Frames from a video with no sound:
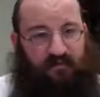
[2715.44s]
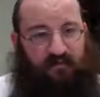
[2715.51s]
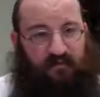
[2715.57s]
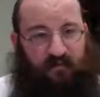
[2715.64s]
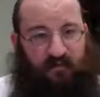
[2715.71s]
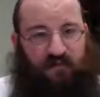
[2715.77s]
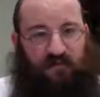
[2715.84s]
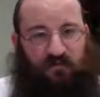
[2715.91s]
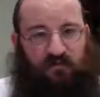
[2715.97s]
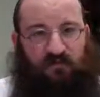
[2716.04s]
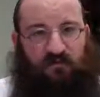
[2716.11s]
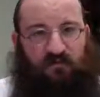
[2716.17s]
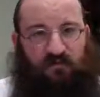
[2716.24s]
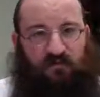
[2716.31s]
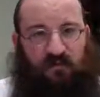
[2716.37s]
we can
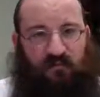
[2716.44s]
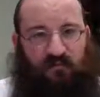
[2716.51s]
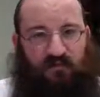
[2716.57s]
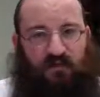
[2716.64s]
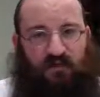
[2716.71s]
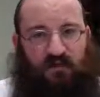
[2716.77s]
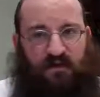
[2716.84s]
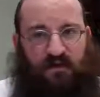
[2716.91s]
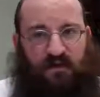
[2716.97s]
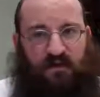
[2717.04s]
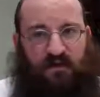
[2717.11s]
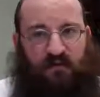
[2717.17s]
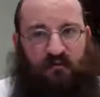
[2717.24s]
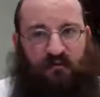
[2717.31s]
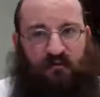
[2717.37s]
do them
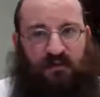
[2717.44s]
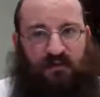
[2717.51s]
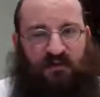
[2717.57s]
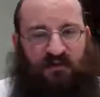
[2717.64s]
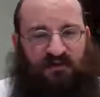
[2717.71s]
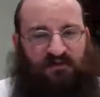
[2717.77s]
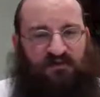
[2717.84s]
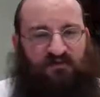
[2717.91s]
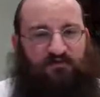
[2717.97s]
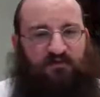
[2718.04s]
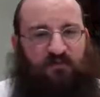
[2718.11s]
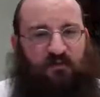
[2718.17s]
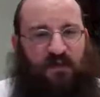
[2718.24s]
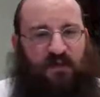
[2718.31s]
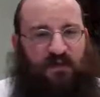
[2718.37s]
because
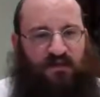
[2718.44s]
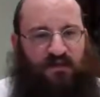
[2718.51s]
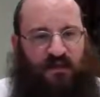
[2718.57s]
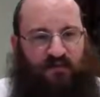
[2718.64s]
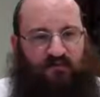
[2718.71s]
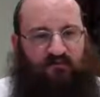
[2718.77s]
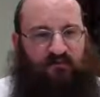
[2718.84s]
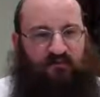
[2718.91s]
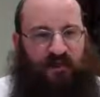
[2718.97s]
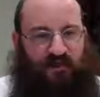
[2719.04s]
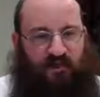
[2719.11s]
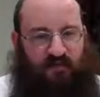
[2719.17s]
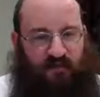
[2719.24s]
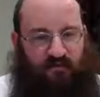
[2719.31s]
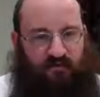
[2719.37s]
doing that for
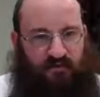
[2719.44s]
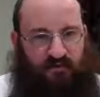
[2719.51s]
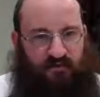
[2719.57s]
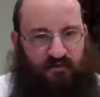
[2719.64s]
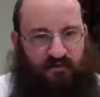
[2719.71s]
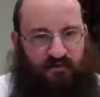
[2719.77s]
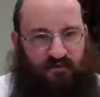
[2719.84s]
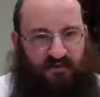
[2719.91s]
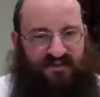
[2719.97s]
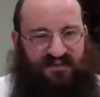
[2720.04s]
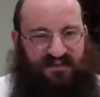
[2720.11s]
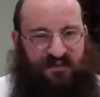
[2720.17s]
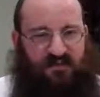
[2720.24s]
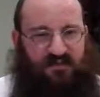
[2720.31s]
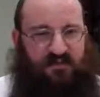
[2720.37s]
Hashem
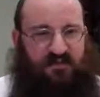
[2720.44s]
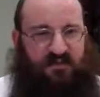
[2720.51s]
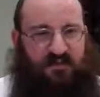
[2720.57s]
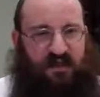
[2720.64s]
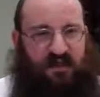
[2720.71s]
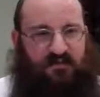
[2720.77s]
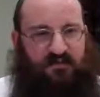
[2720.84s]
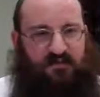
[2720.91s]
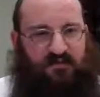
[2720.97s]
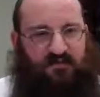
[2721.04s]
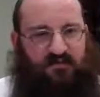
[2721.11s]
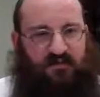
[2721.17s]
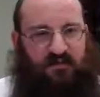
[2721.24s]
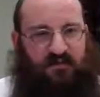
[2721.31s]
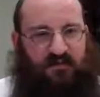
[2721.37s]
is a delight.
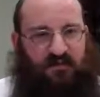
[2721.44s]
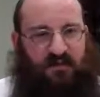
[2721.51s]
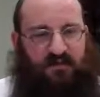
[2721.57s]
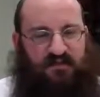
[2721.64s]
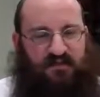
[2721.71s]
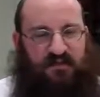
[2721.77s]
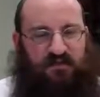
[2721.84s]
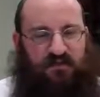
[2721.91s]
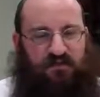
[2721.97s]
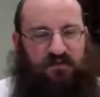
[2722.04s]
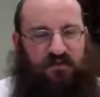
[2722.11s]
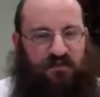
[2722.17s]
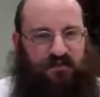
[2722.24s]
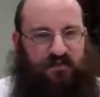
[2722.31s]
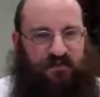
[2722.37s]
It's an
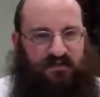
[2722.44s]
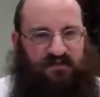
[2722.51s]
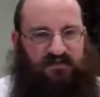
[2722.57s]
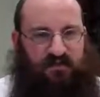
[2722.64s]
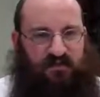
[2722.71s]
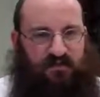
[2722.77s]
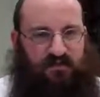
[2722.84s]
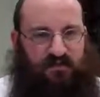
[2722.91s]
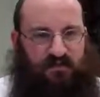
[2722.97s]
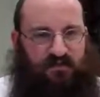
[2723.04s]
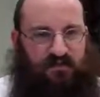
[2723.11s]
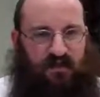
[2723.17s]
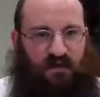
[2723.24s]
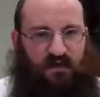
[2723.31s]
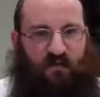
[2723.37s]
enjoyable experience.
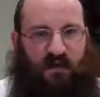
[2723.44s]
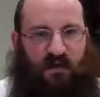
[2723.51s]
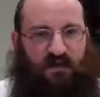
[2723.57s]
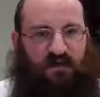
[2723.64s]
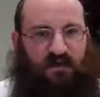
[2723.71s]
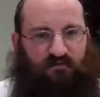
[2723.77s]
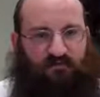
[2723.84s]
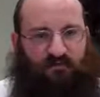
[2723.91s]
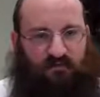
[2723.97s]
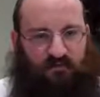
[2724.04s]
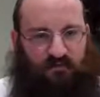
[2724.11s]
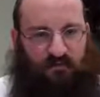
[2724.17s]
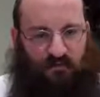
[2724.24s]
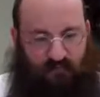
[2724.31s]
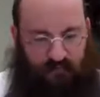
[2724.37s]
We love to
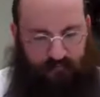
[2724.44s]
do it.